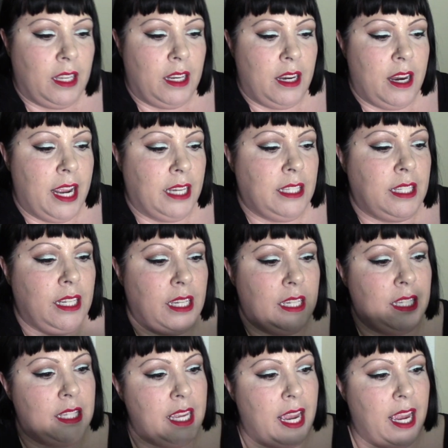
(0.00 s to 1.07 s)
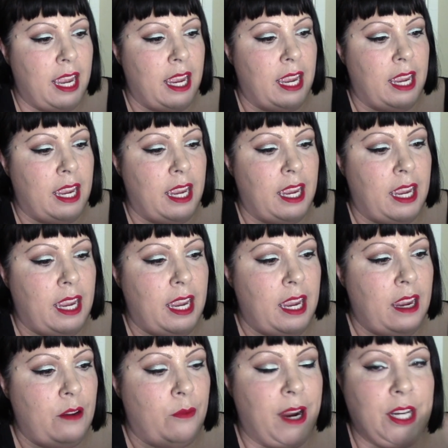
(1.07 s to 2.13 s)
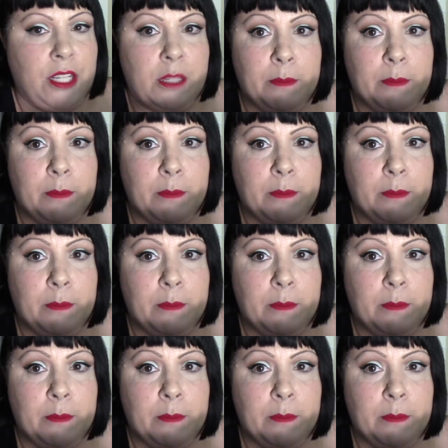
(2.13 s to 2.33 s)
Next is a Righteous